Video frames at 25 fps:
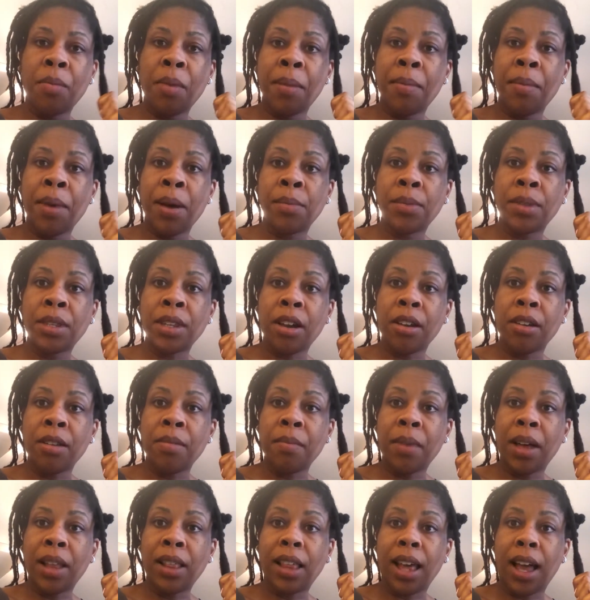my mom started
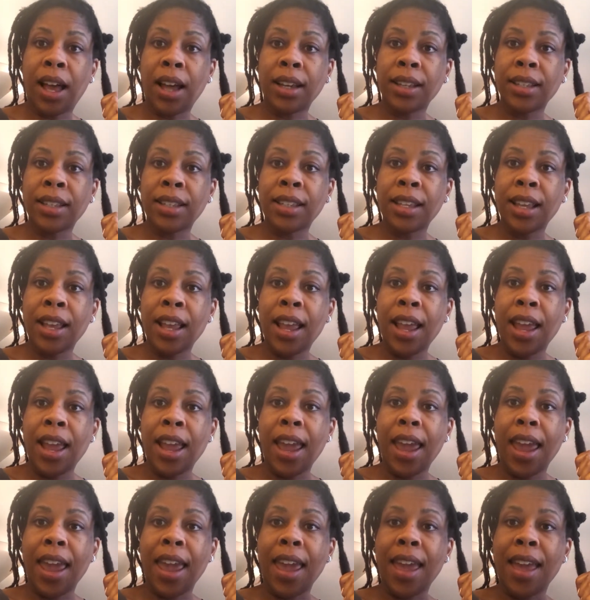my locks,
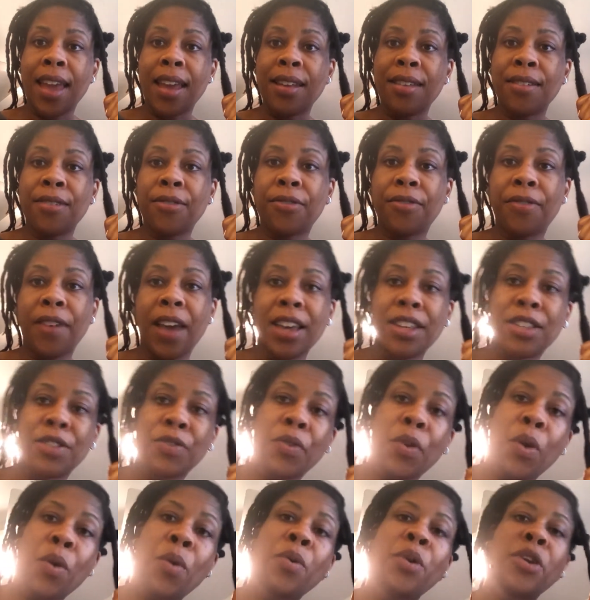and fast
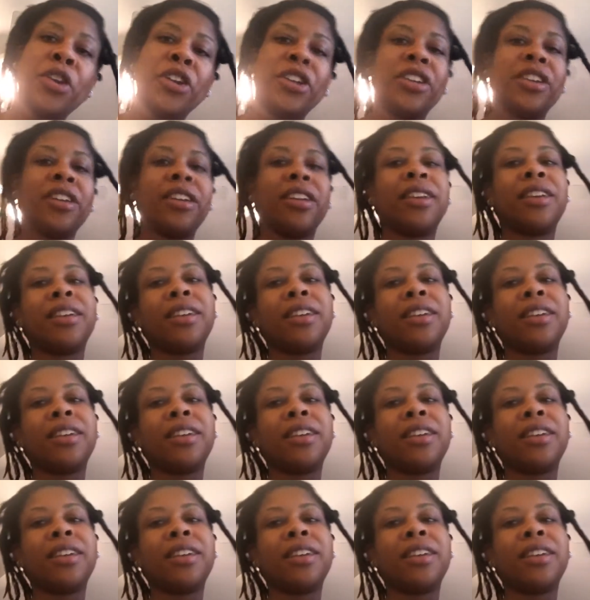forward